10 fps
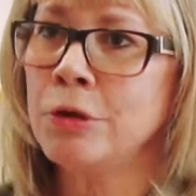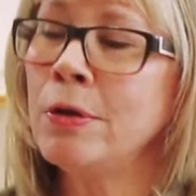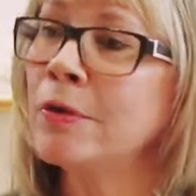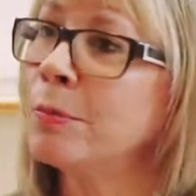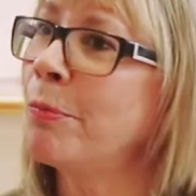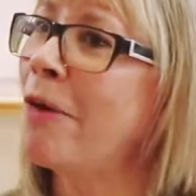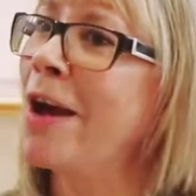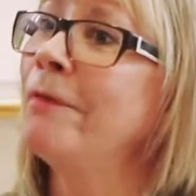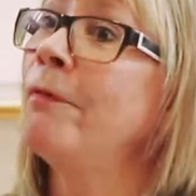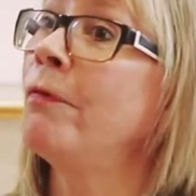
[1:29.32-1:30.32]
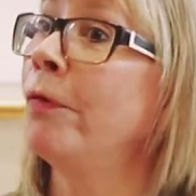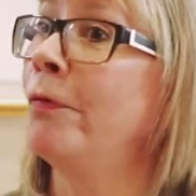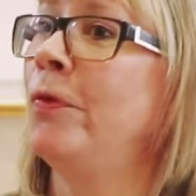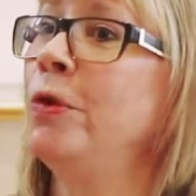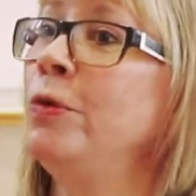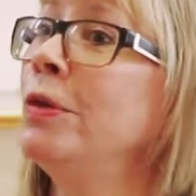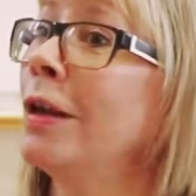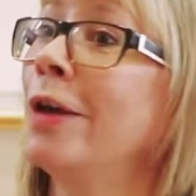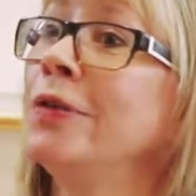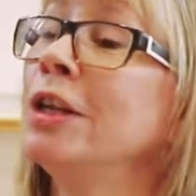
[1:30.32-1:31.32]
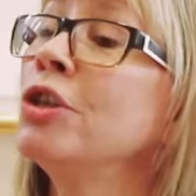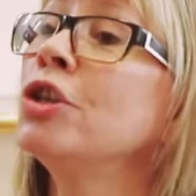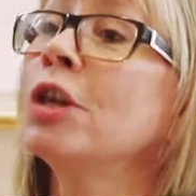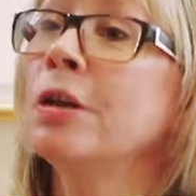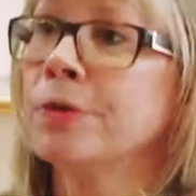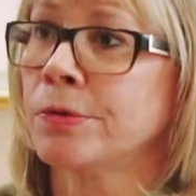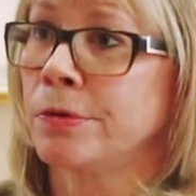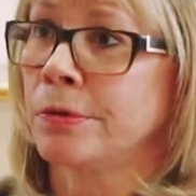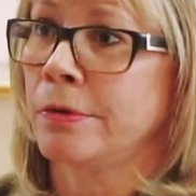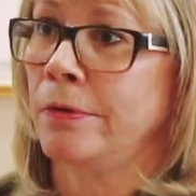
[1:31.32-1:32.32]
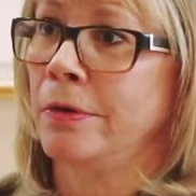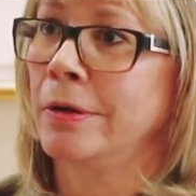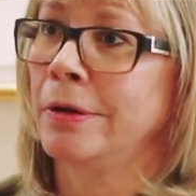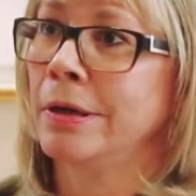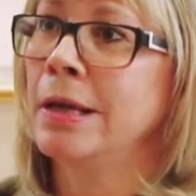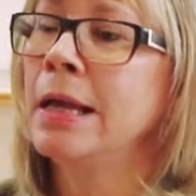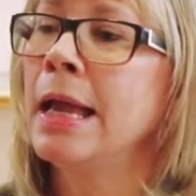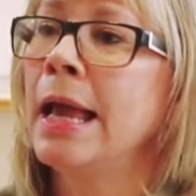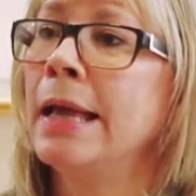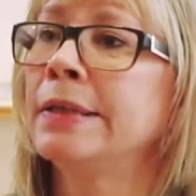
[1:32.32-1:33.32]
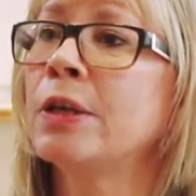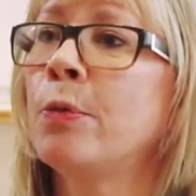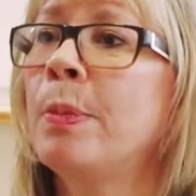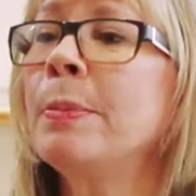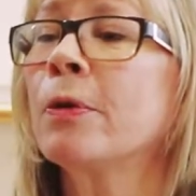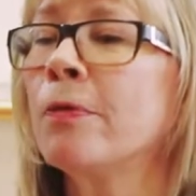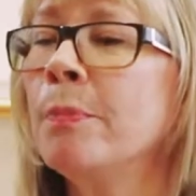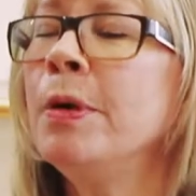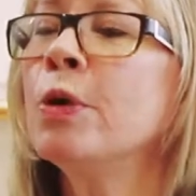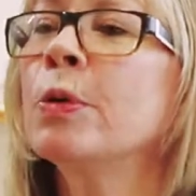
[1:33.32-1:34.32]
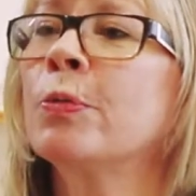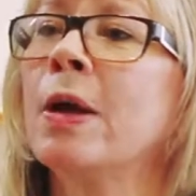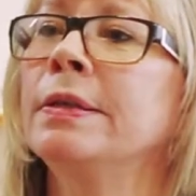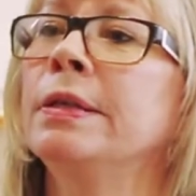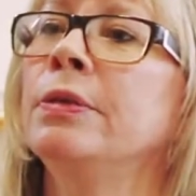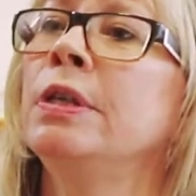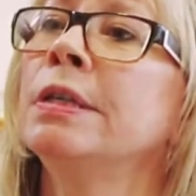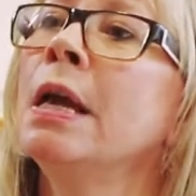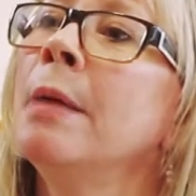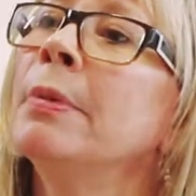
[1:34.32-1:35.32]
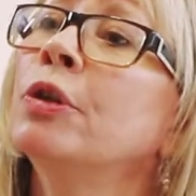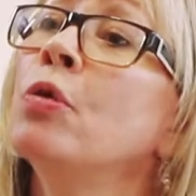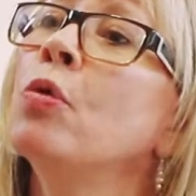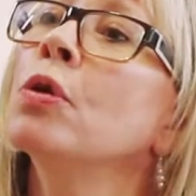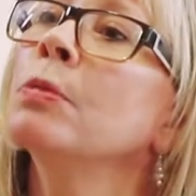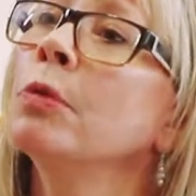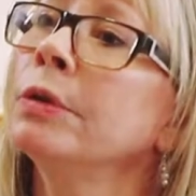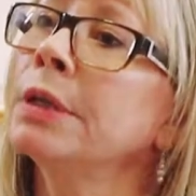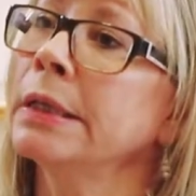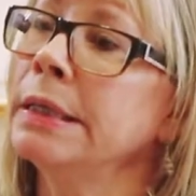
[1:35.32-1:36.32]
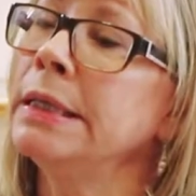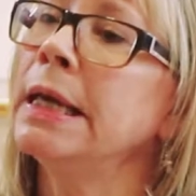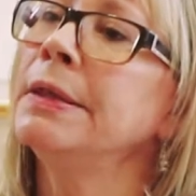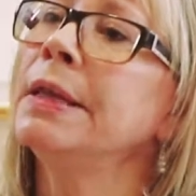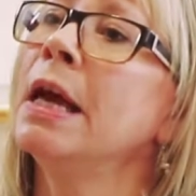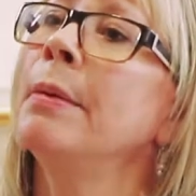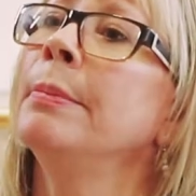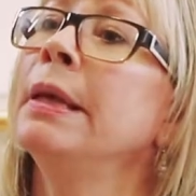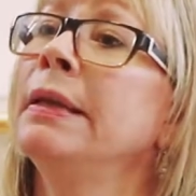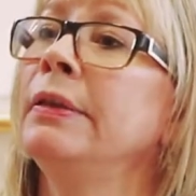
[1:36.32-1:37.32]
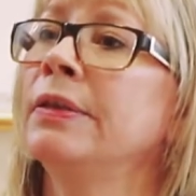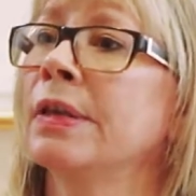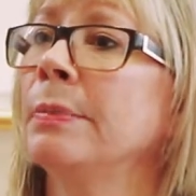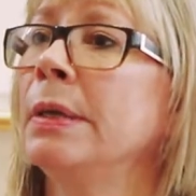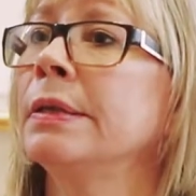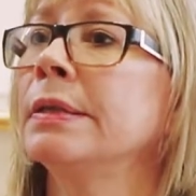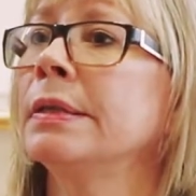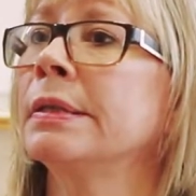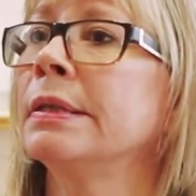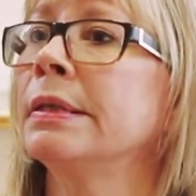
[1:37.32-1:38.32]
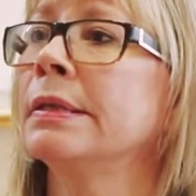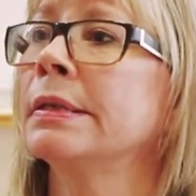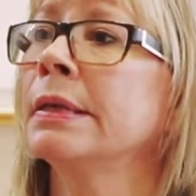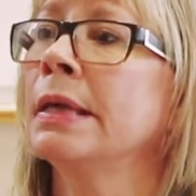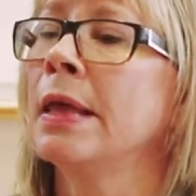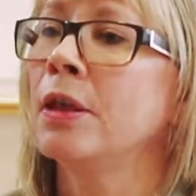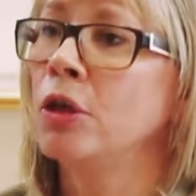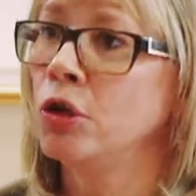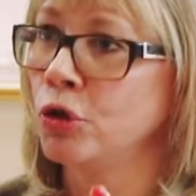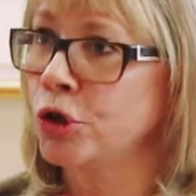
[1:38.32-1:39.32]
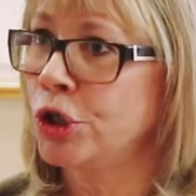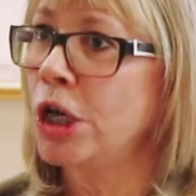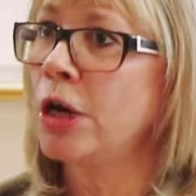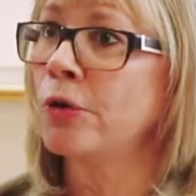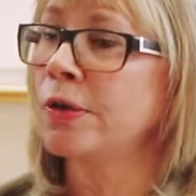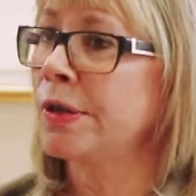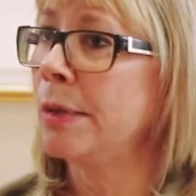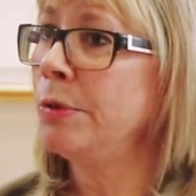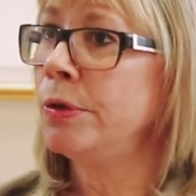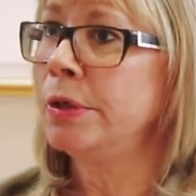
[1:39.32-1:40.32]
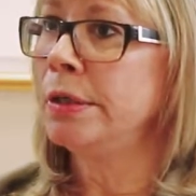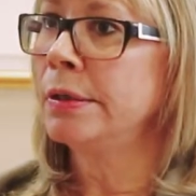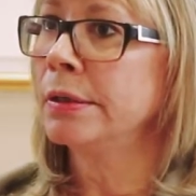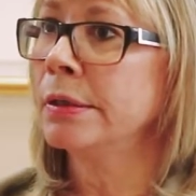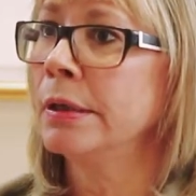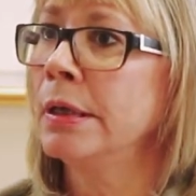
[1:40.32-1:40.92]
You have to provide food, clothing, and shelter. And so people are familiar with rights and duties, but the court will delineate them, and in some instances you'll share the same duties,